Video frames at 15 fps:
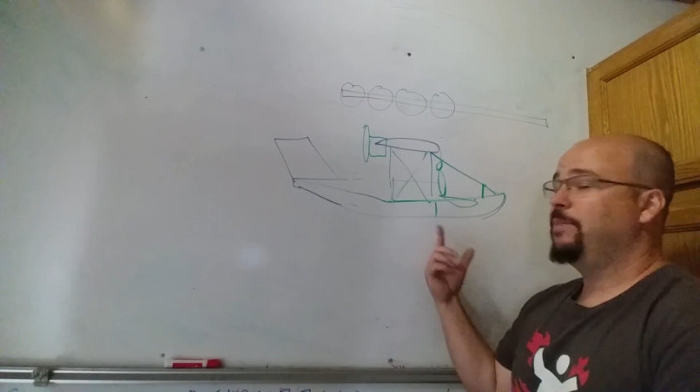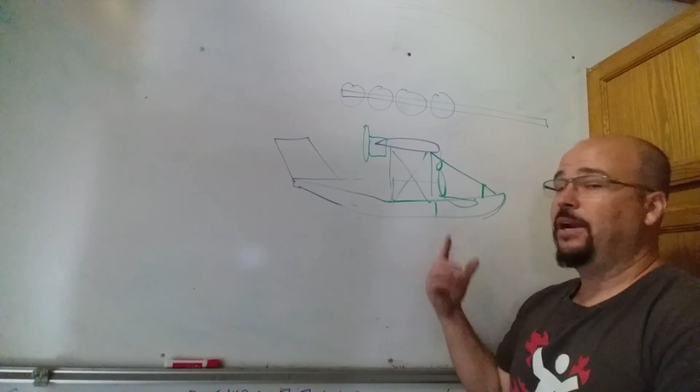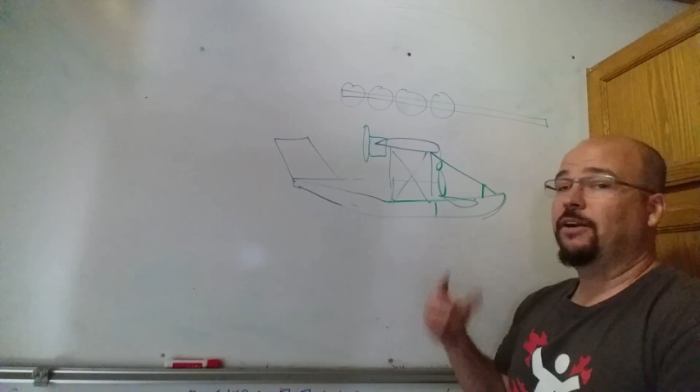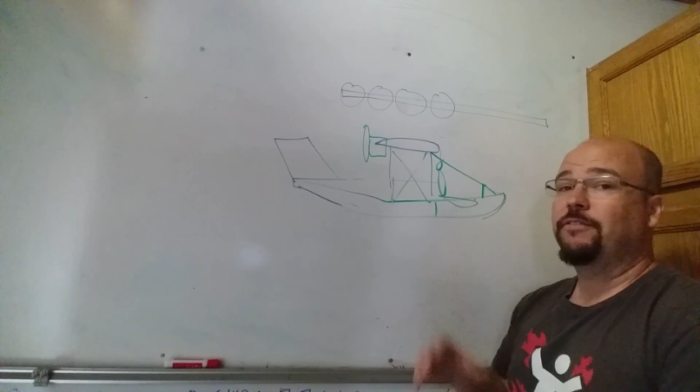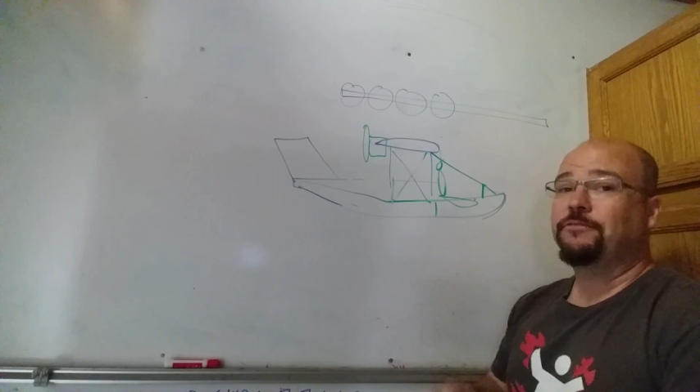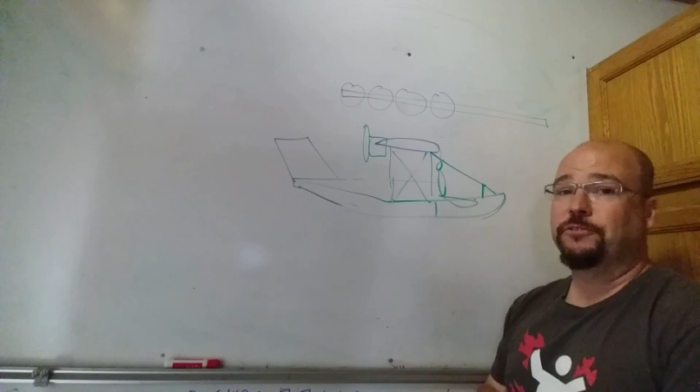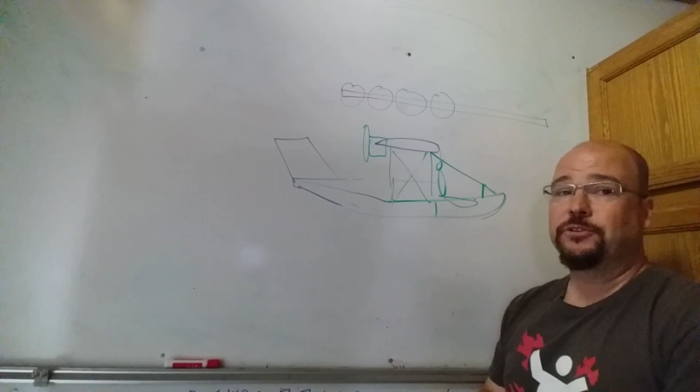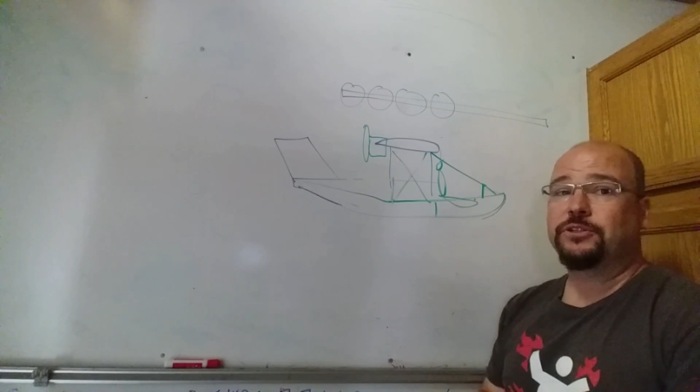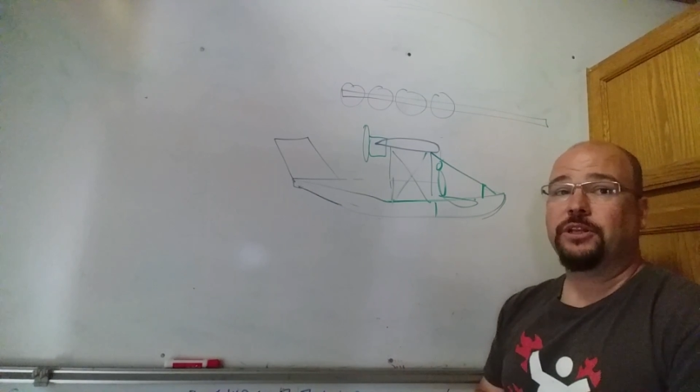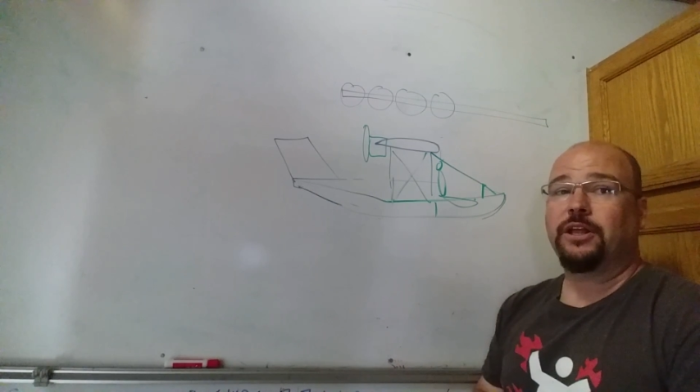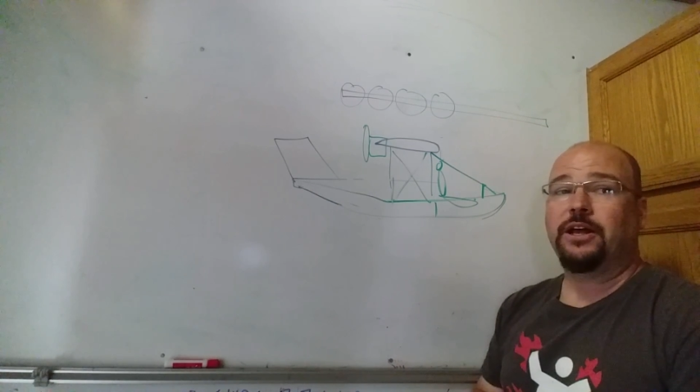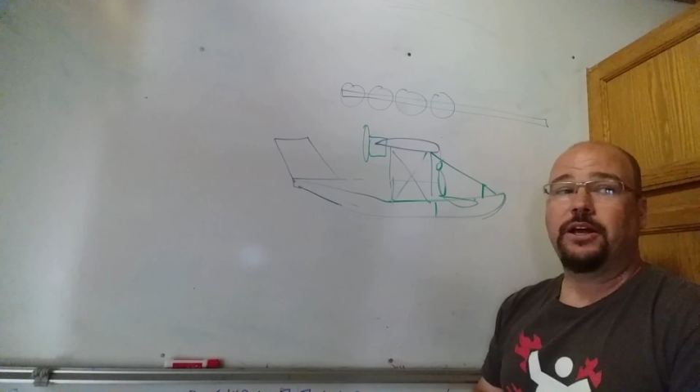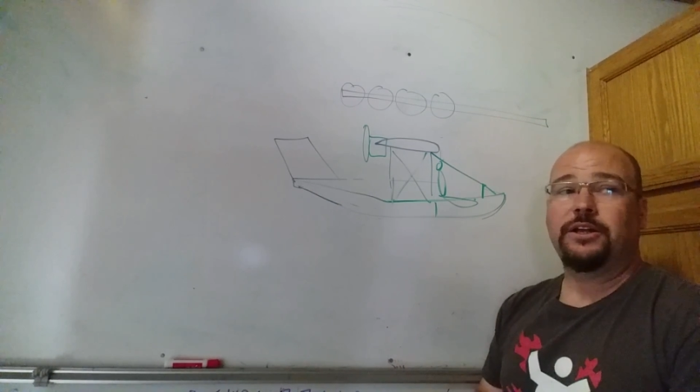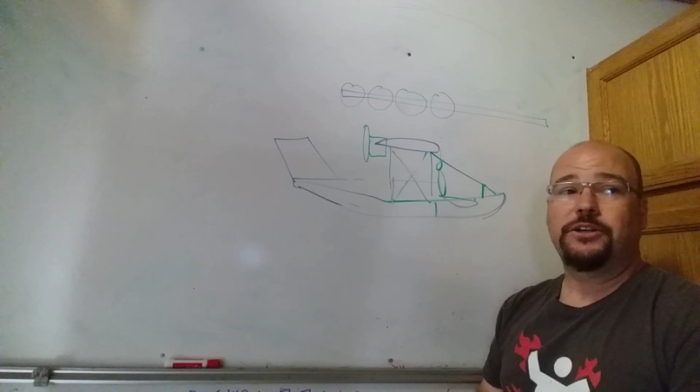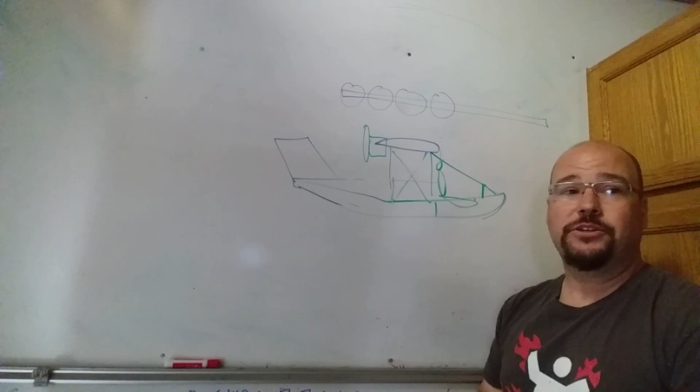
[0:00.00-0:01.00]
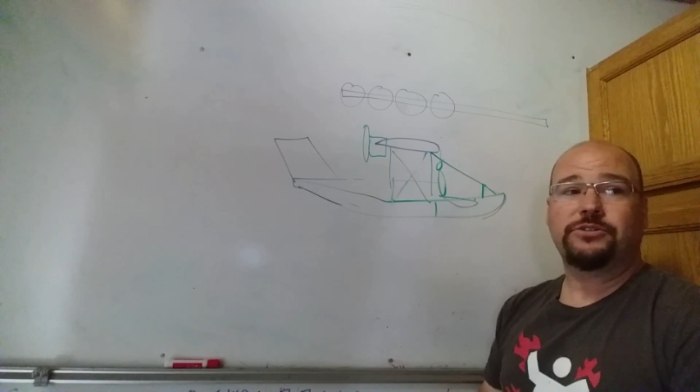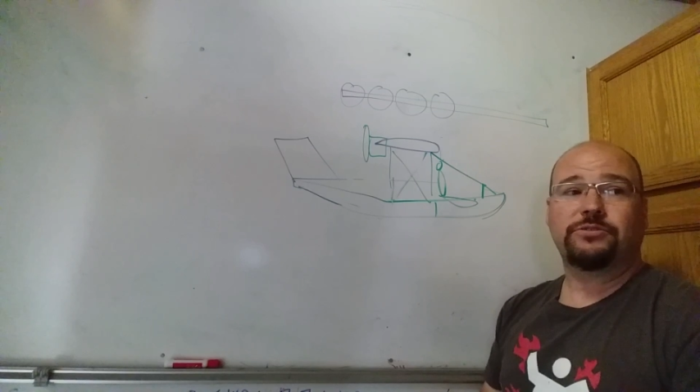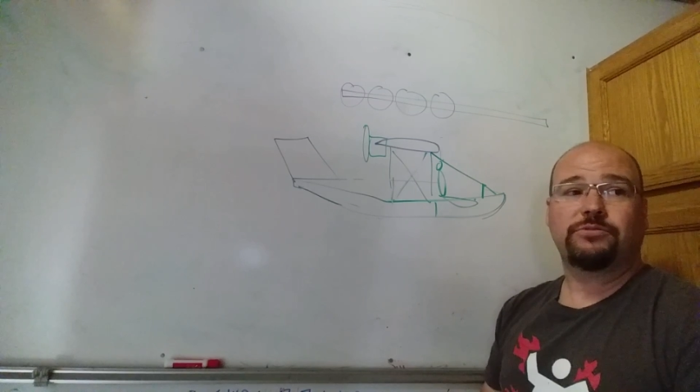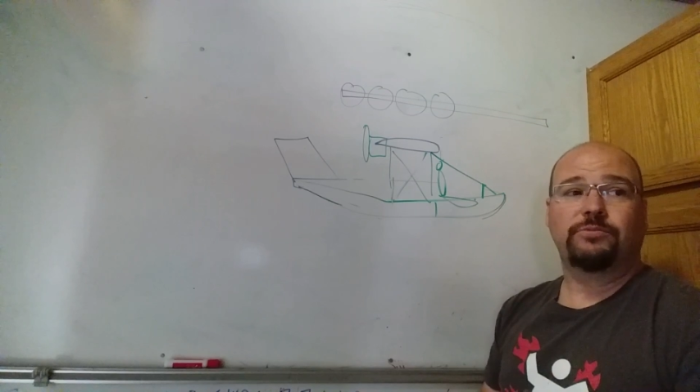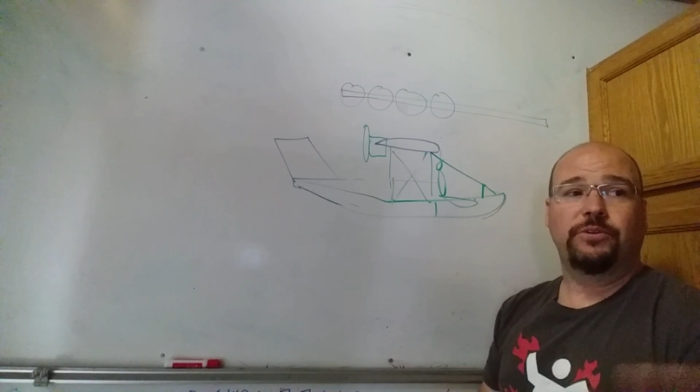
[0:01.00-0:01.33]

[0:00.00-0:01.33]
bare fuselage